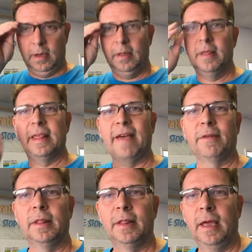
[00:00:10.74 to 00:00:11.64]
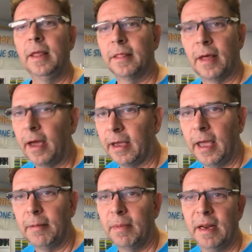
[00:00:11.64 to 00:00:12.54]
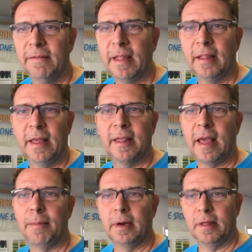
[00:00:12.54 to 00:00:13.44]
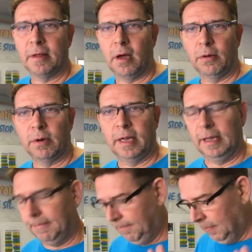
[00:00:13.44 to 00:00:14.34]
the 17th. I can't believe that this summer is gone already.